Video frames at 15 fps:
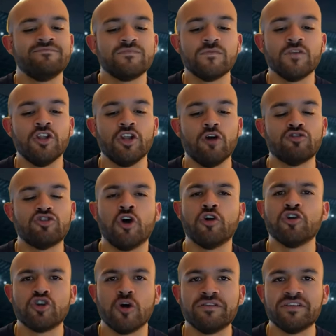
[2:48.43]
you know toe to
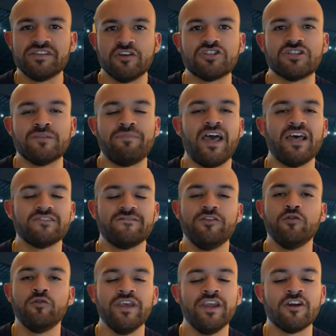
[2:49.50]
toe with the Steelers the past
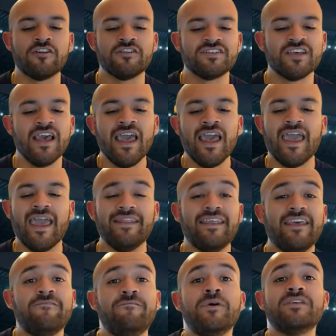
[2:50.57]
few years, and
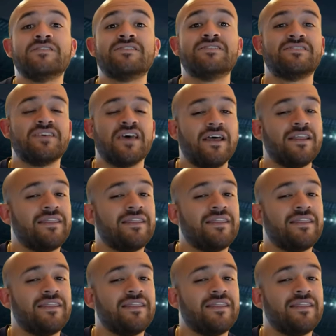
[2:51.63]
they've been success.